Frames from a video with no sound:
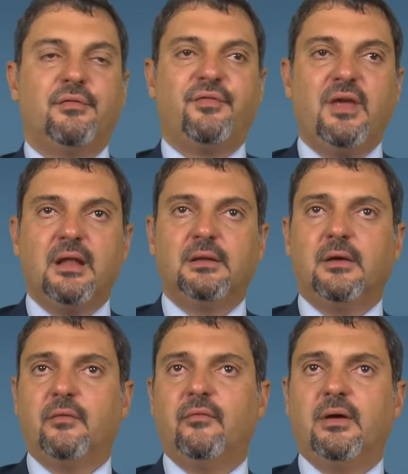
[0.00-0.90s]
field
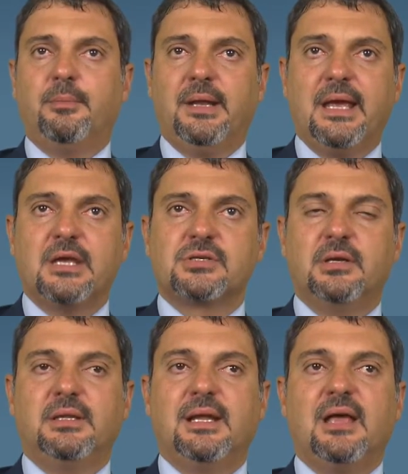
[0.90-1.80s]
of
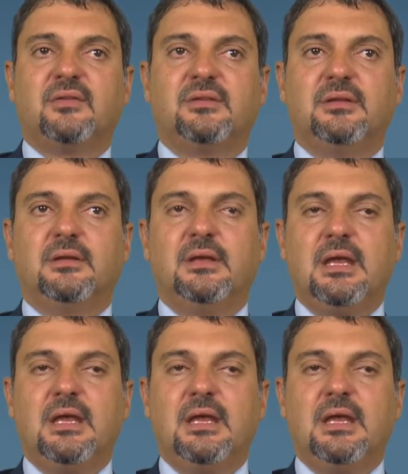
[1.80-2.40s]
application in the last